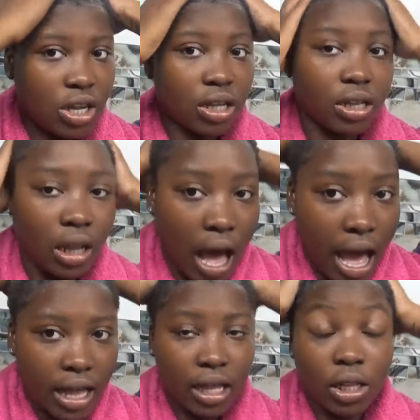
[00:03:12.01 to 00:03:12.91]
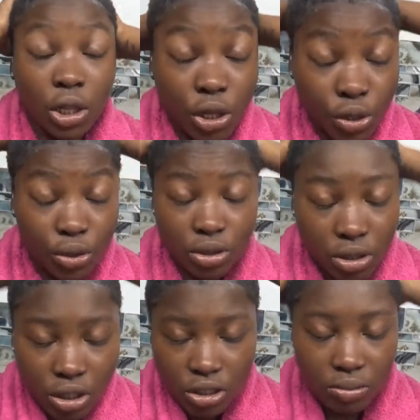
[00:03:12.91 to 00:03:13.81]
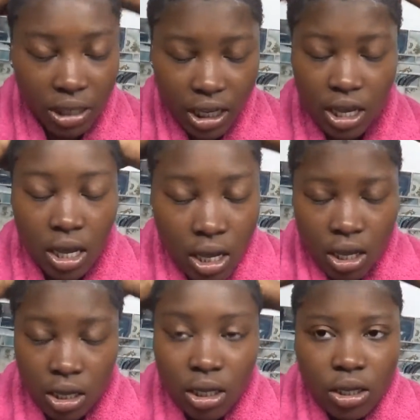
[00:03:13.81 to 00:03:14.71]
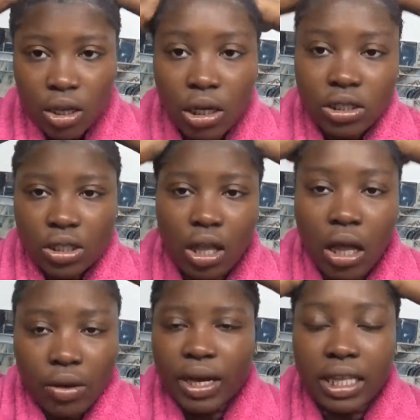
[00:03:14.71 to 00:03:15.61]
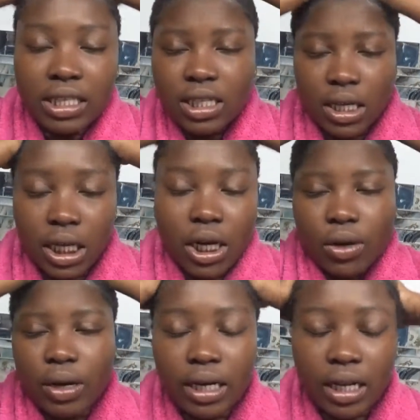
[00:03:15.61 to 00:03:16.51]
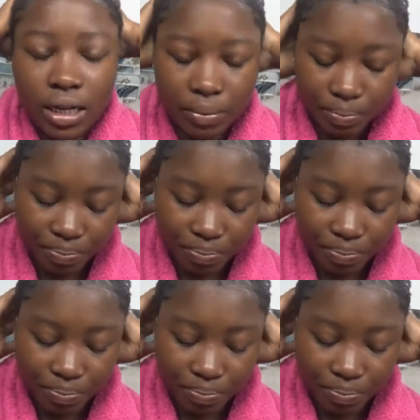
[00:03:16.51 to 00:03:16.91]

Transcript: A little, excuse me, goes a long way this time. No, I need it.